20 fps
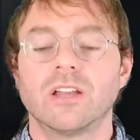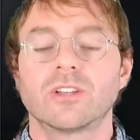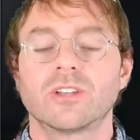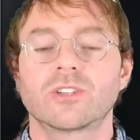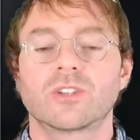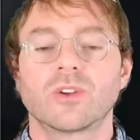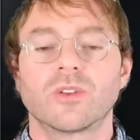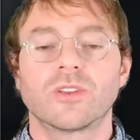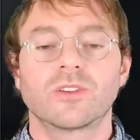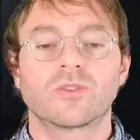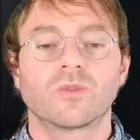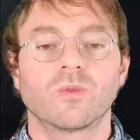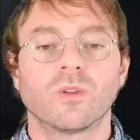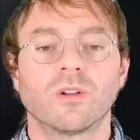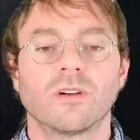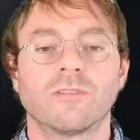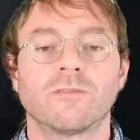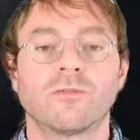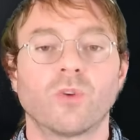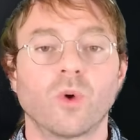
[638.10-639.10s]
so this
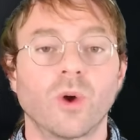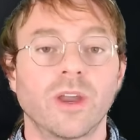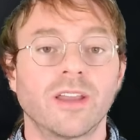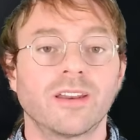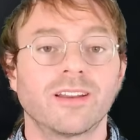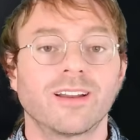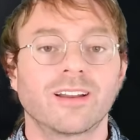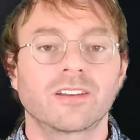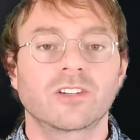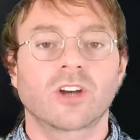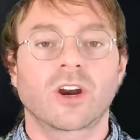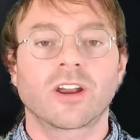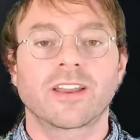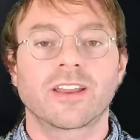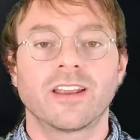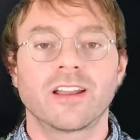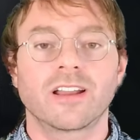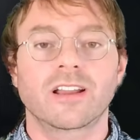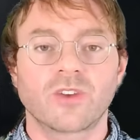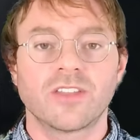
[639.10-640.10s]
will avoid
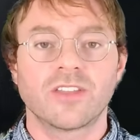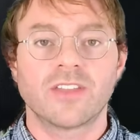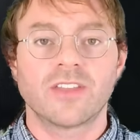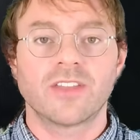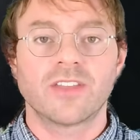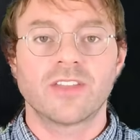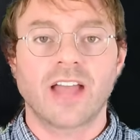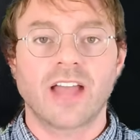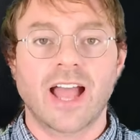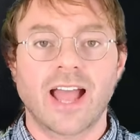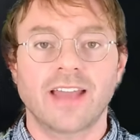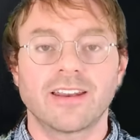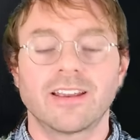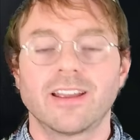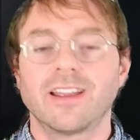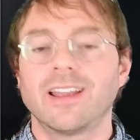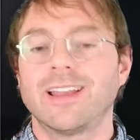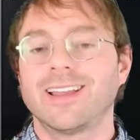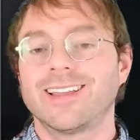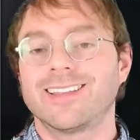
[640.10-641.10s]
targeting a country that
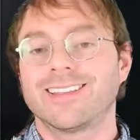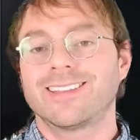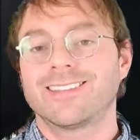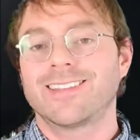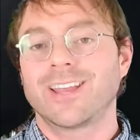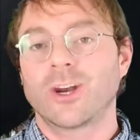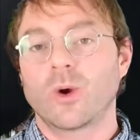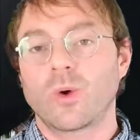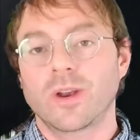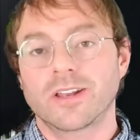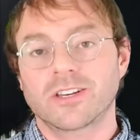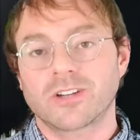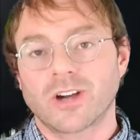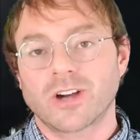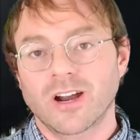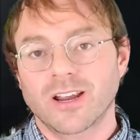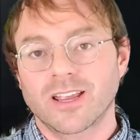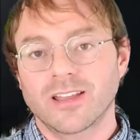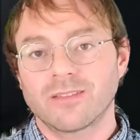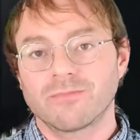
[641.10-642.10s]
they don't want to
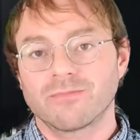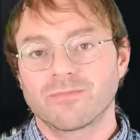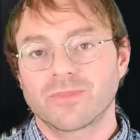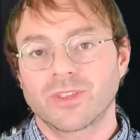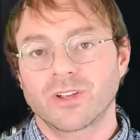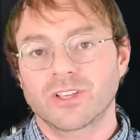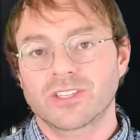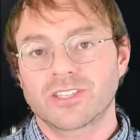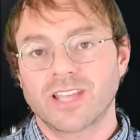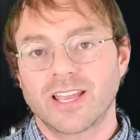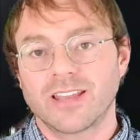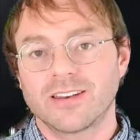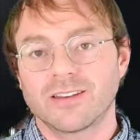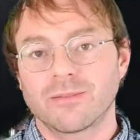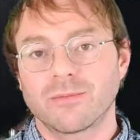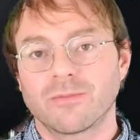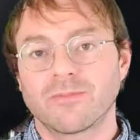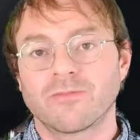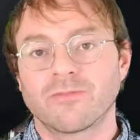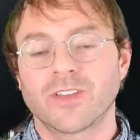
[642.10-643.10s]
target. They'll send
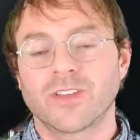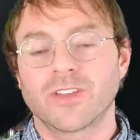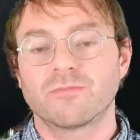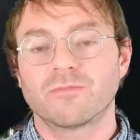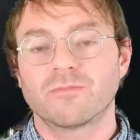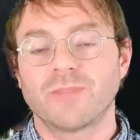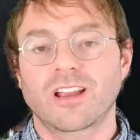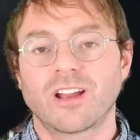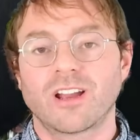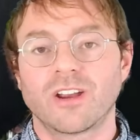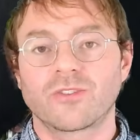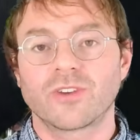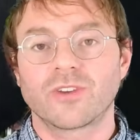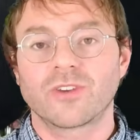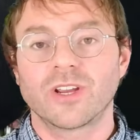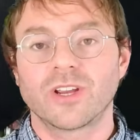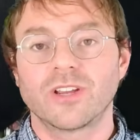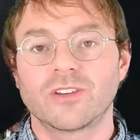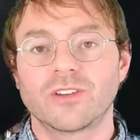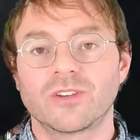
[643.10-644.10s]
visitors from that
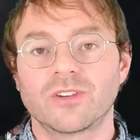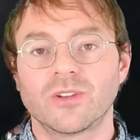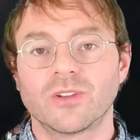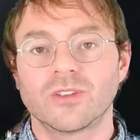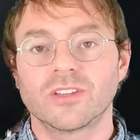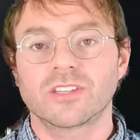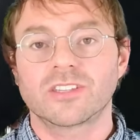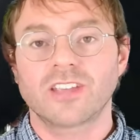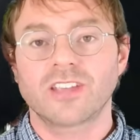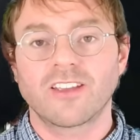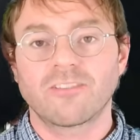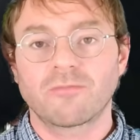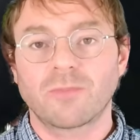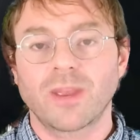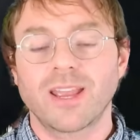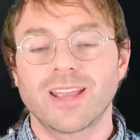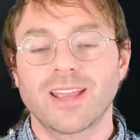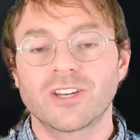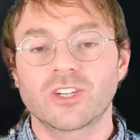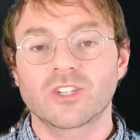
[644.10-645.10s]
country to the safe
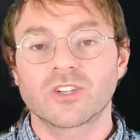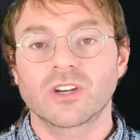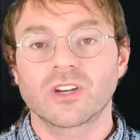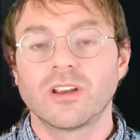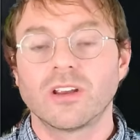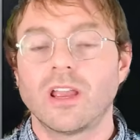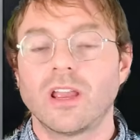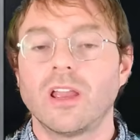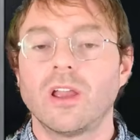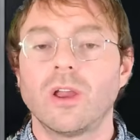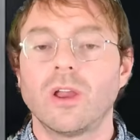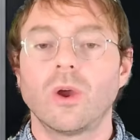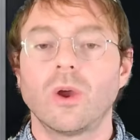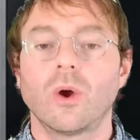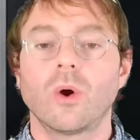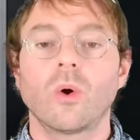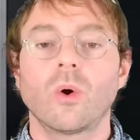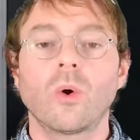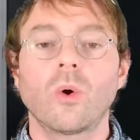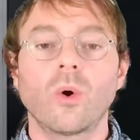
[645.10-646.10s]
page.
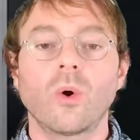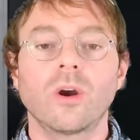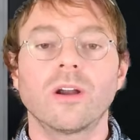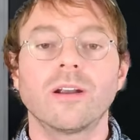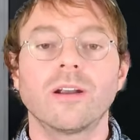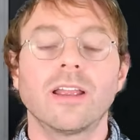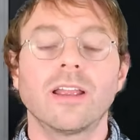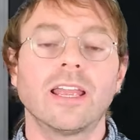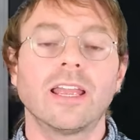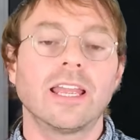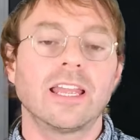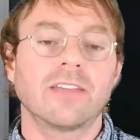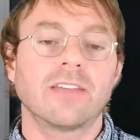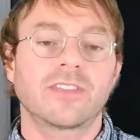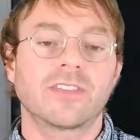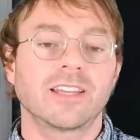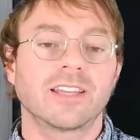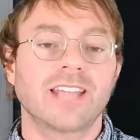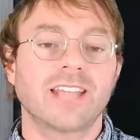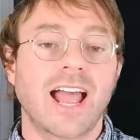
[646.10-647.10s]
Or if
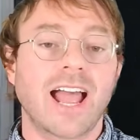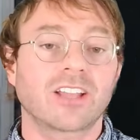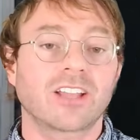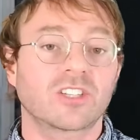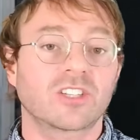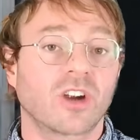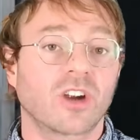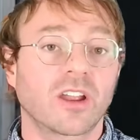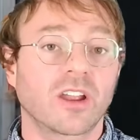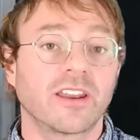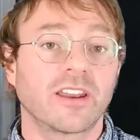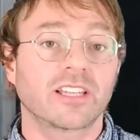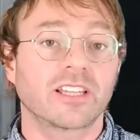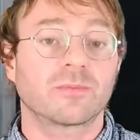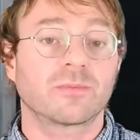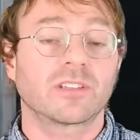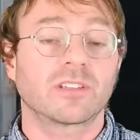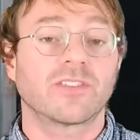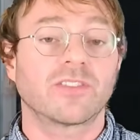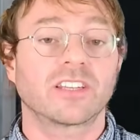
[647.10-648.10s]
the attack is targeting a
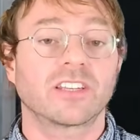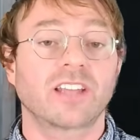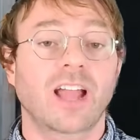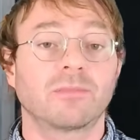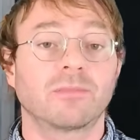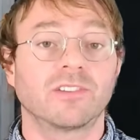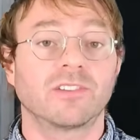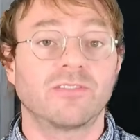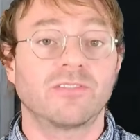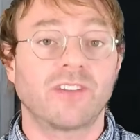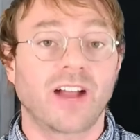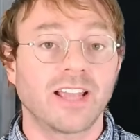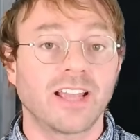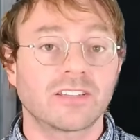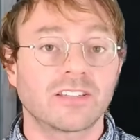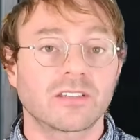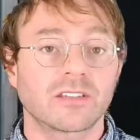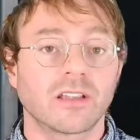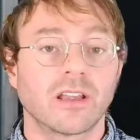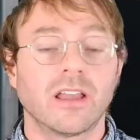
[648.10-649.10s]
specific type of
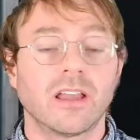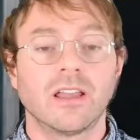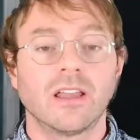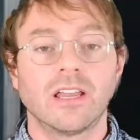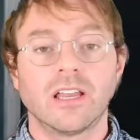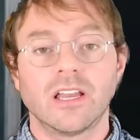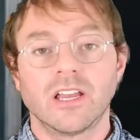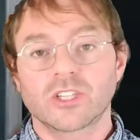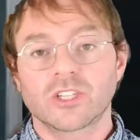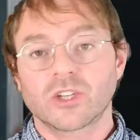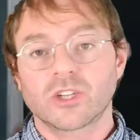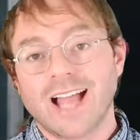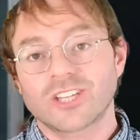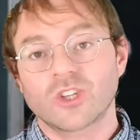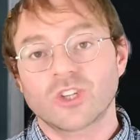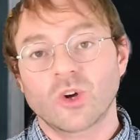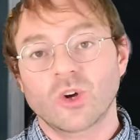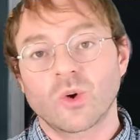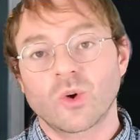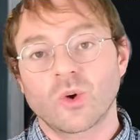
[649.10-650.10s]
device, certain
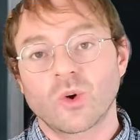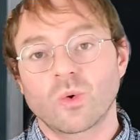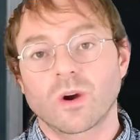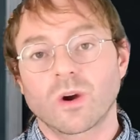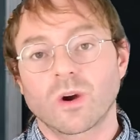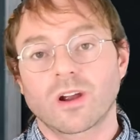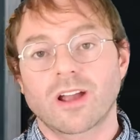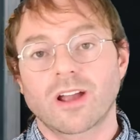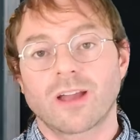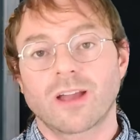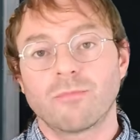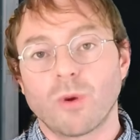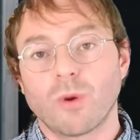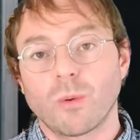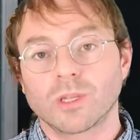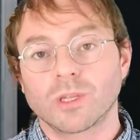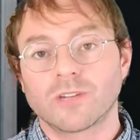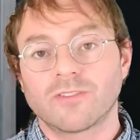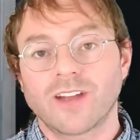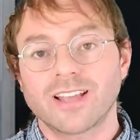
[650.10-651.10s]
attacks don't work on
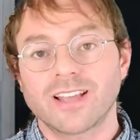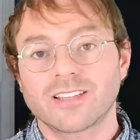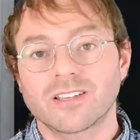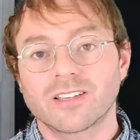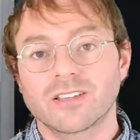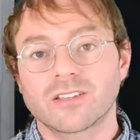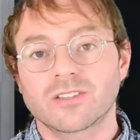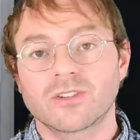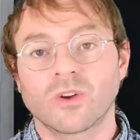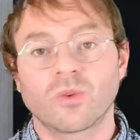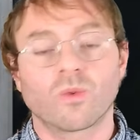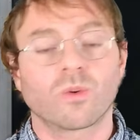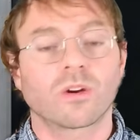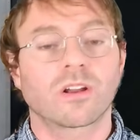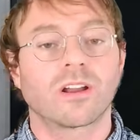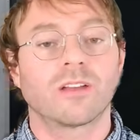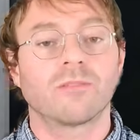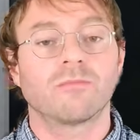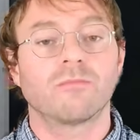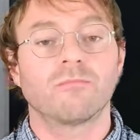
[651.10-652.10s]
mobile devices, don't work
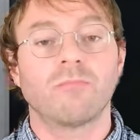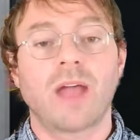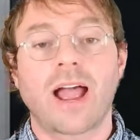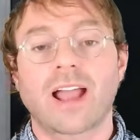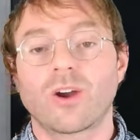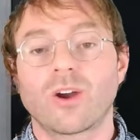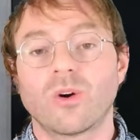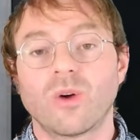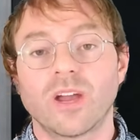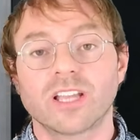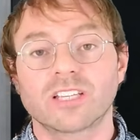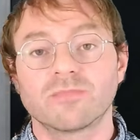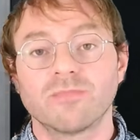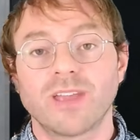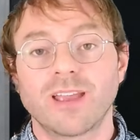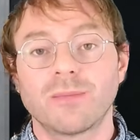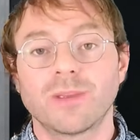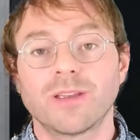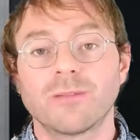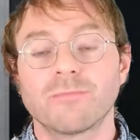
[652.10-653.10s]
on Mac OS
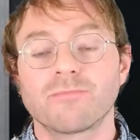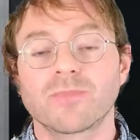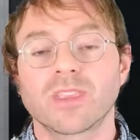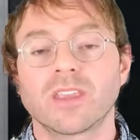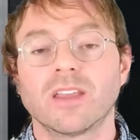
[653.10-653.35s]
maybe.